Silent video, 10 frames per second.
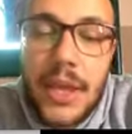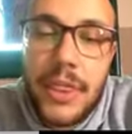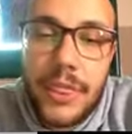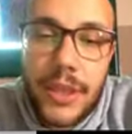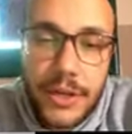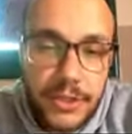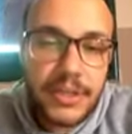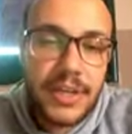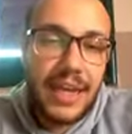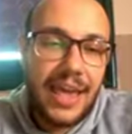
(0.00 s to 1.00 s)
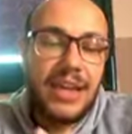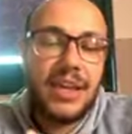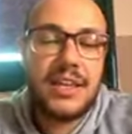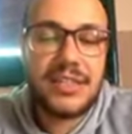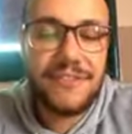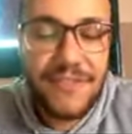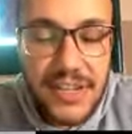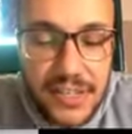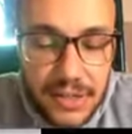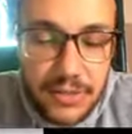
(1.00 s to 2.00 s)
The critical angle is a
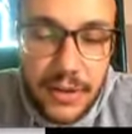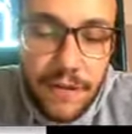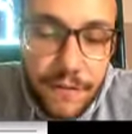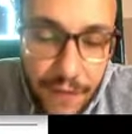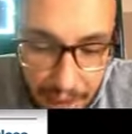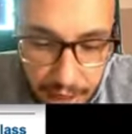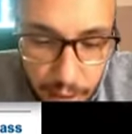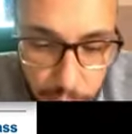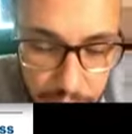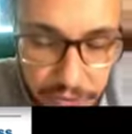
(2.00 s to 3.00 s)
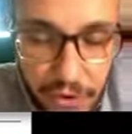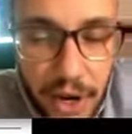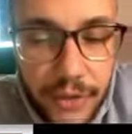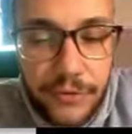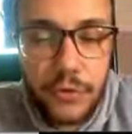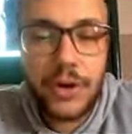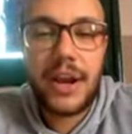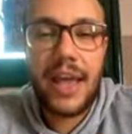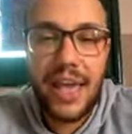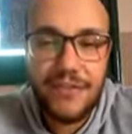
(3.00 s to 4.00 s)
fixed value defined for
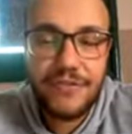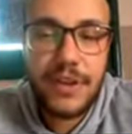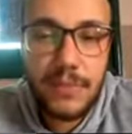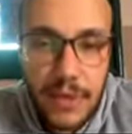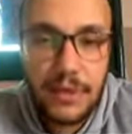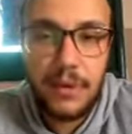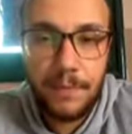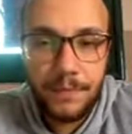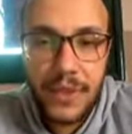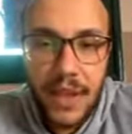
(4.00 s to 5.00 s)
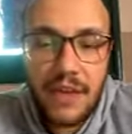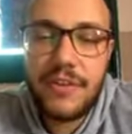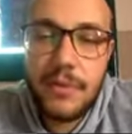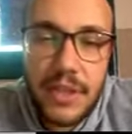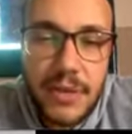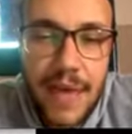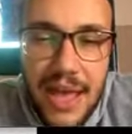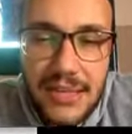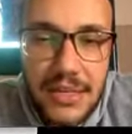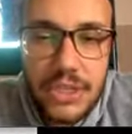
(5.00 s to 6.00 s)
every medium. Every medium has
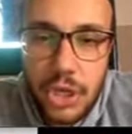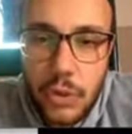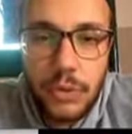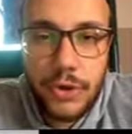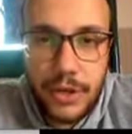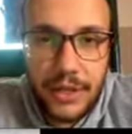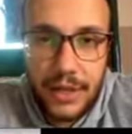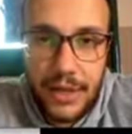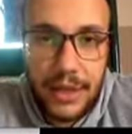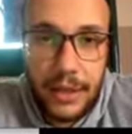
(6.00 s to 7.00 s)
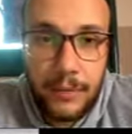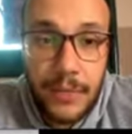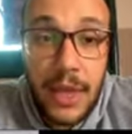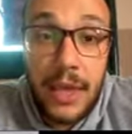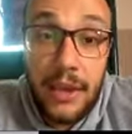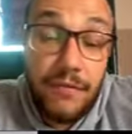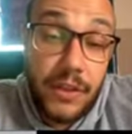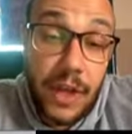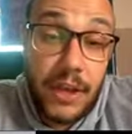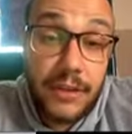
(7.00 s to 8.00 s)
its own critical angle. If the
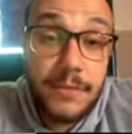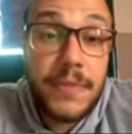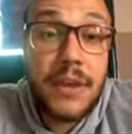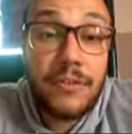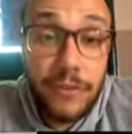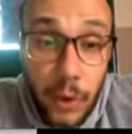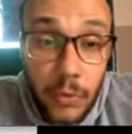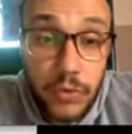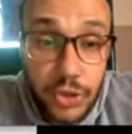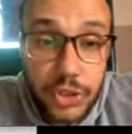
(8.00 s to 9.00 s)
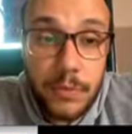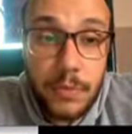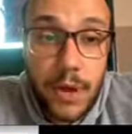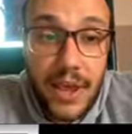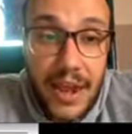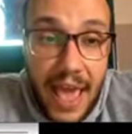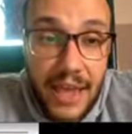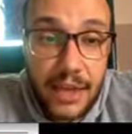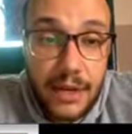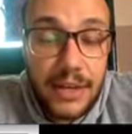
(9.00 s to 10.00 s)
light falls by an
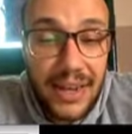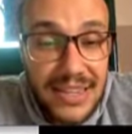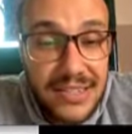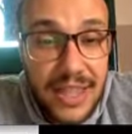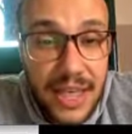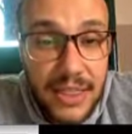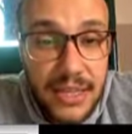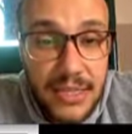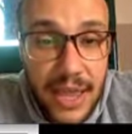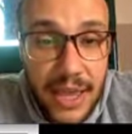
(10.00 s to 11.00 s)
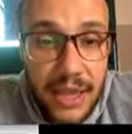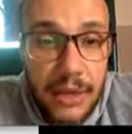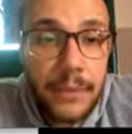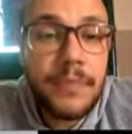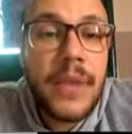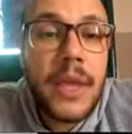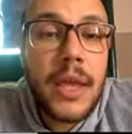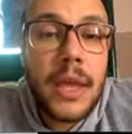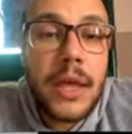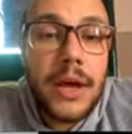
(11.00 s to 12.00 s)
angle less than this angle,
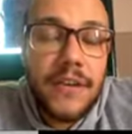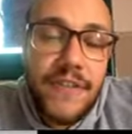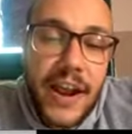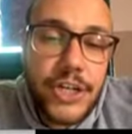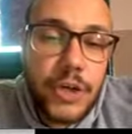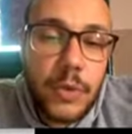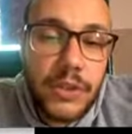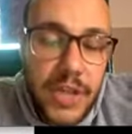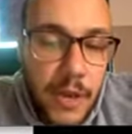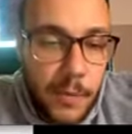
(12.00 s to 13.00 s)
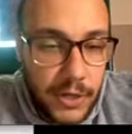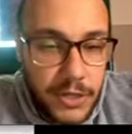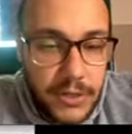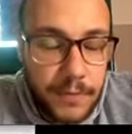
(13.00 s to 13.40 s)
refraction will take place.